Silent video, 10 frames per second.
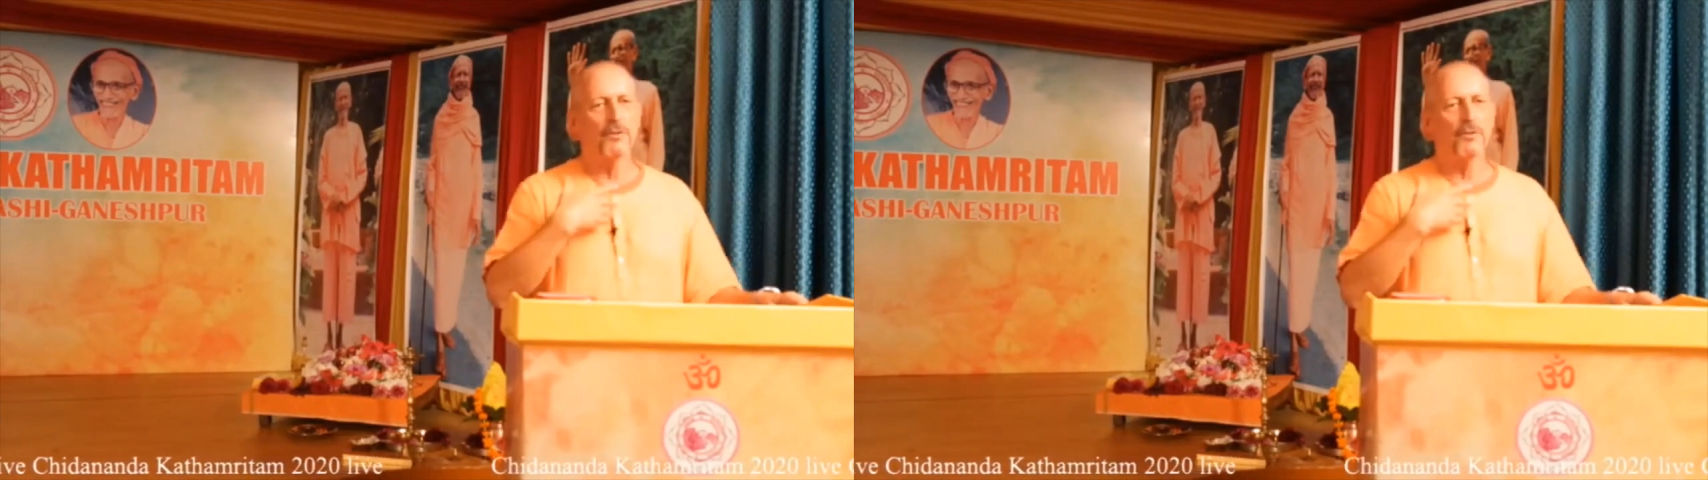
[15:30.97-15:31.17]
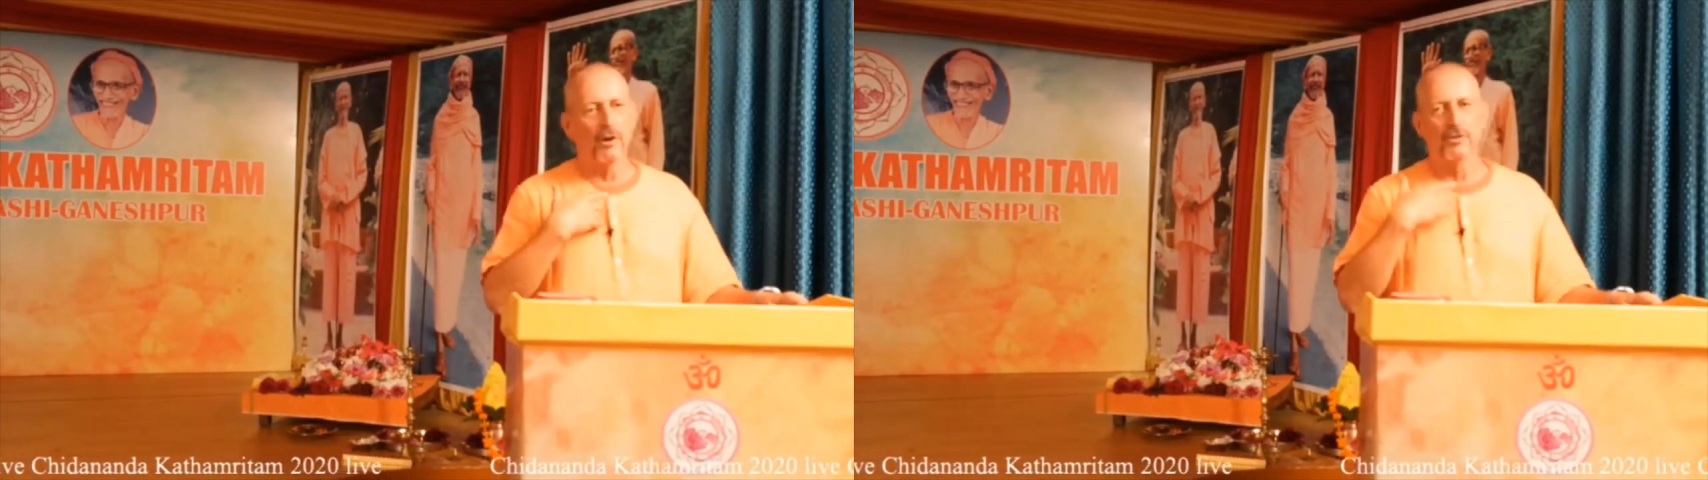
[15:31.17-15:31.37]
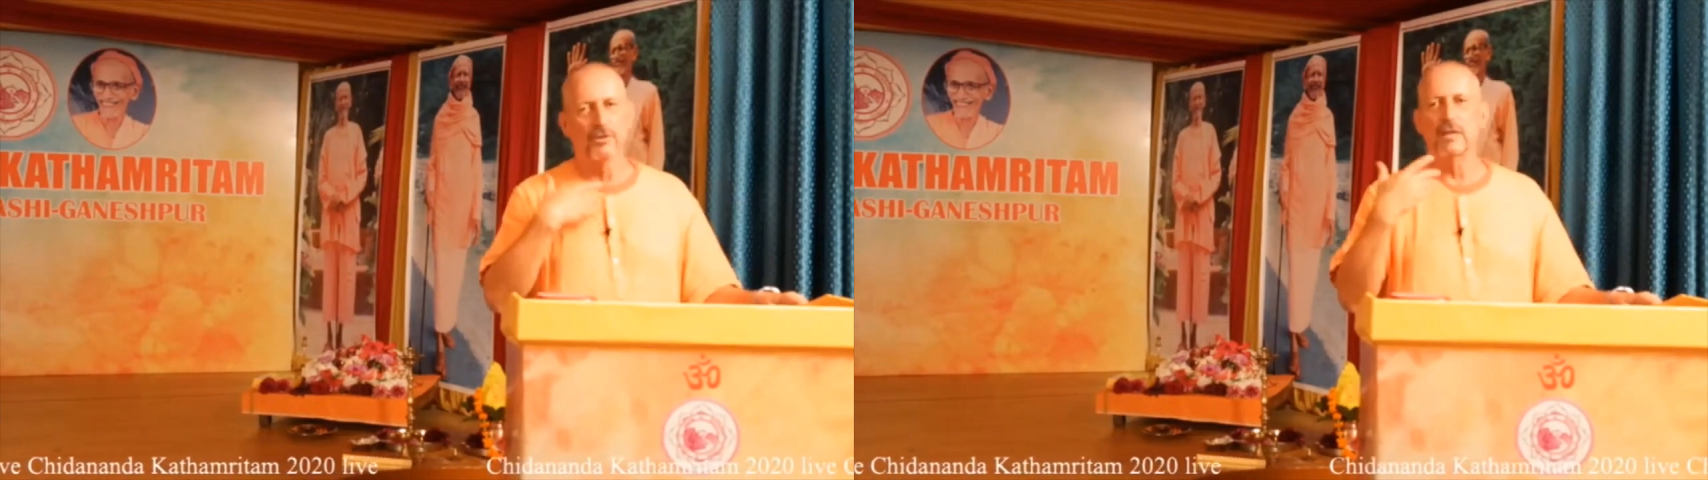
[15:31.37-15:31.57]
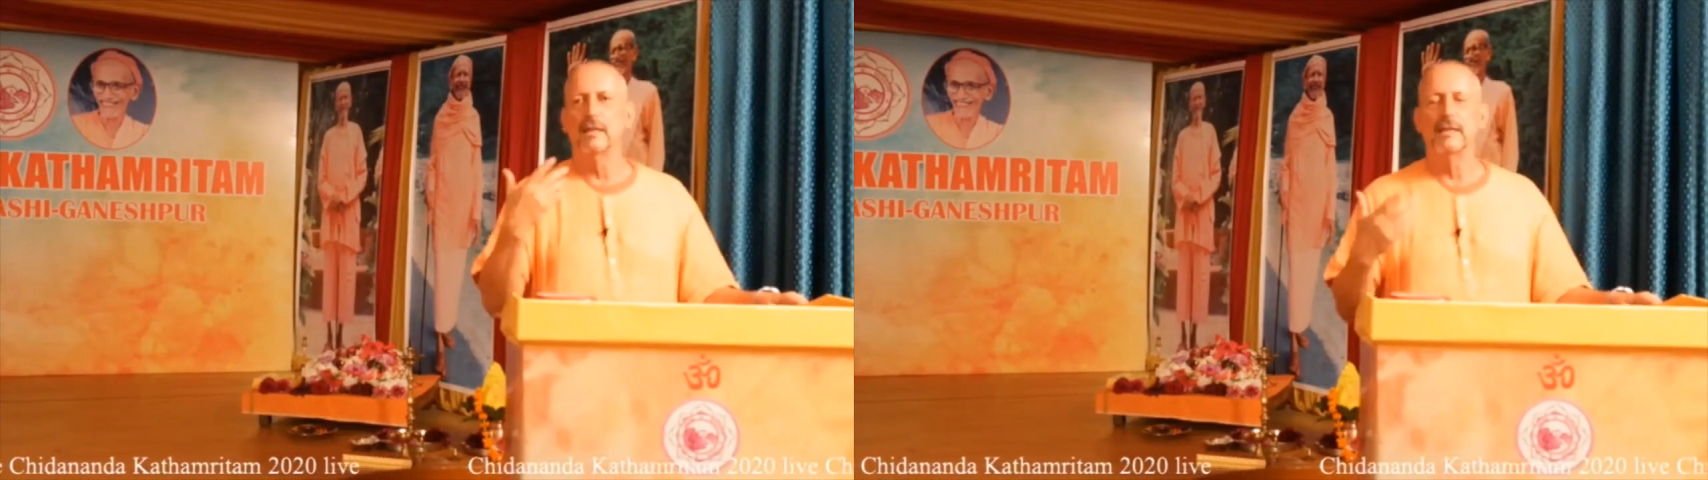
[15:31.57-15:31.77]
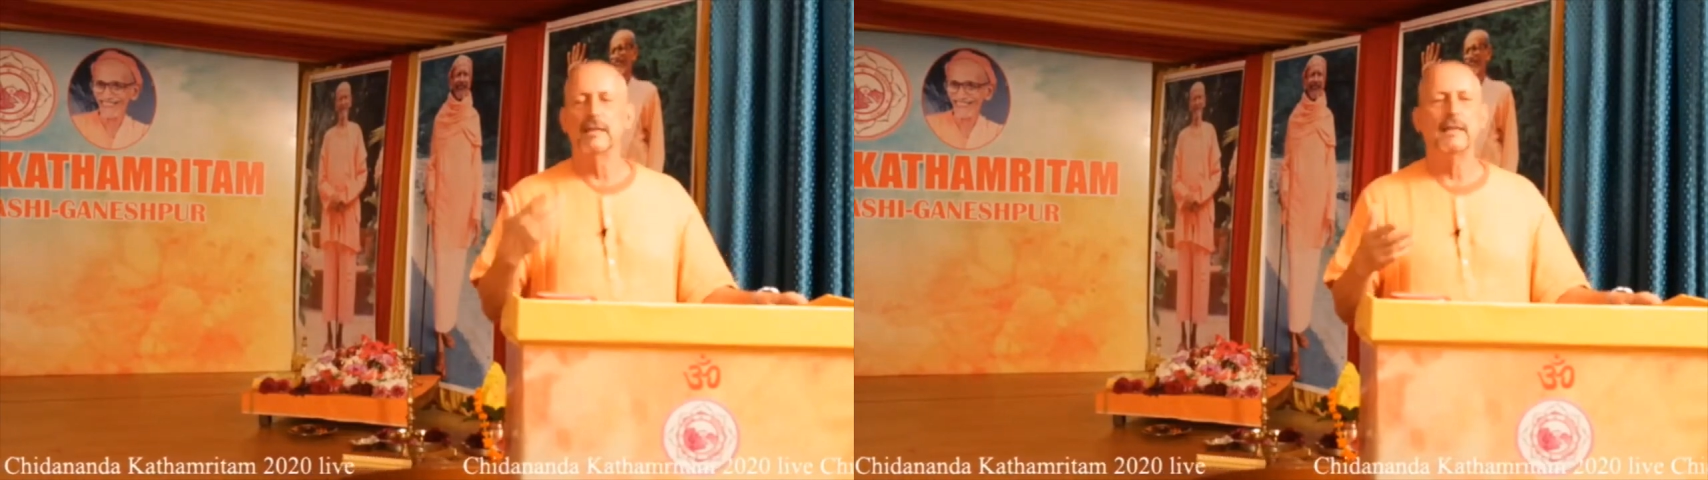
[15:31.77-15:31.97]

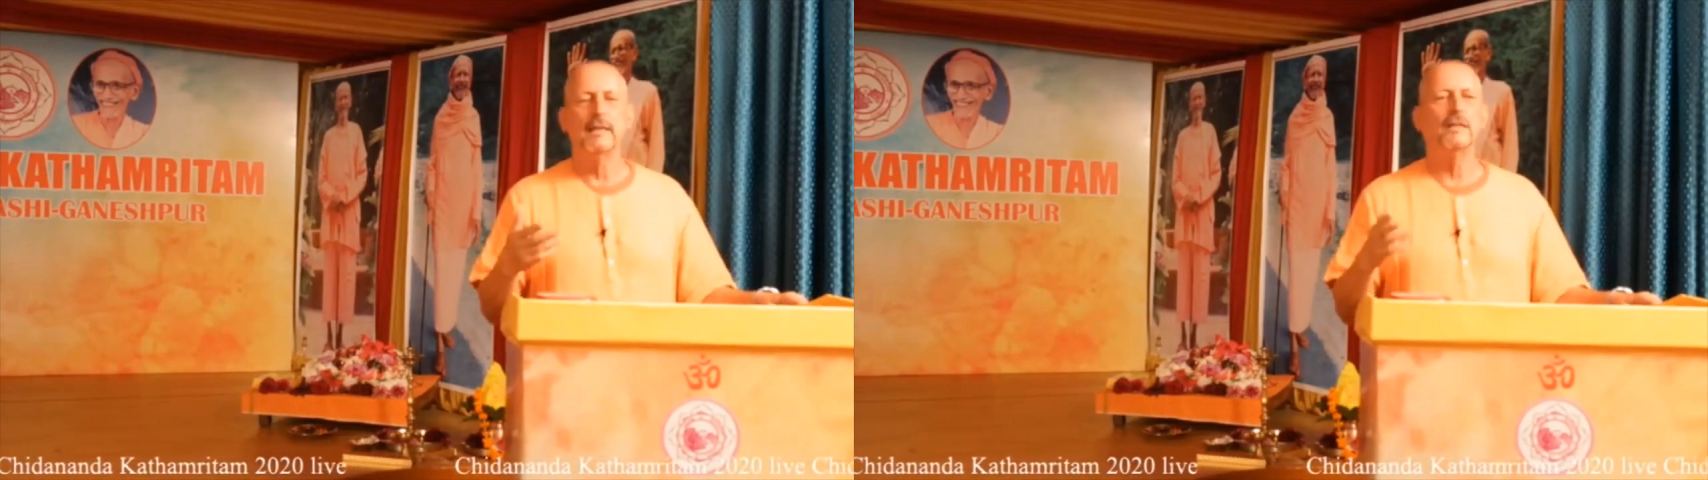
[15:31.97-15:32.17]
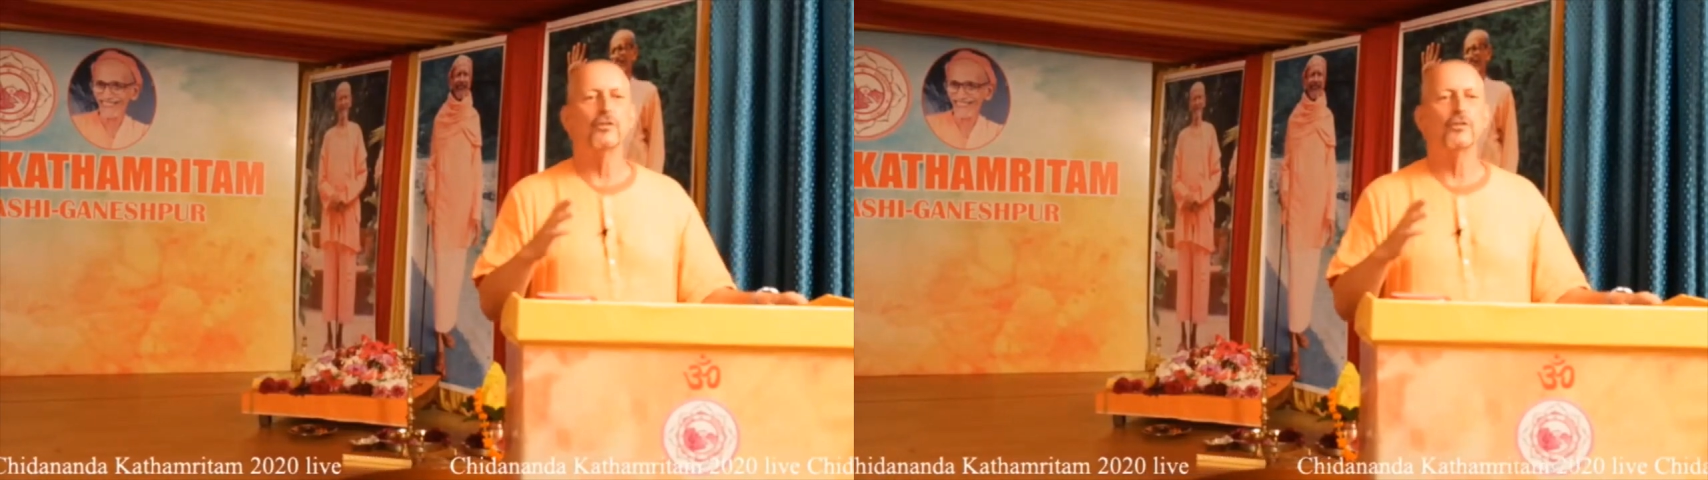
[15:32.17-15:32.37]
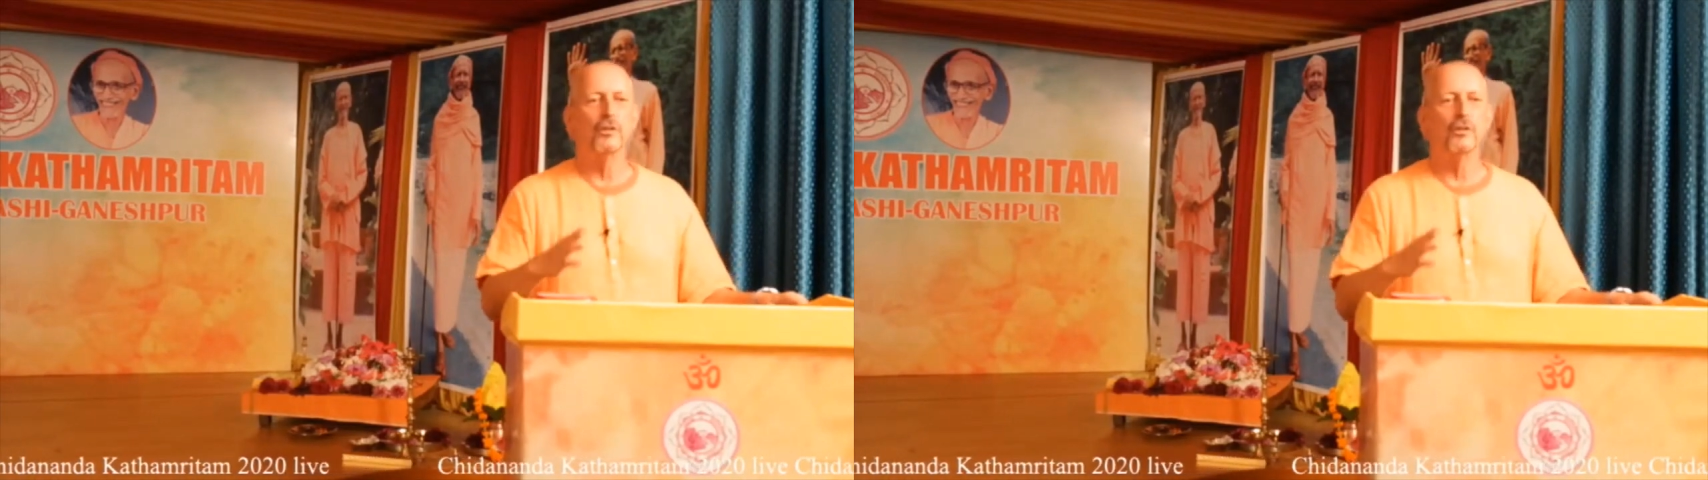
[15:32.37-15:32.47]
lethargic and needed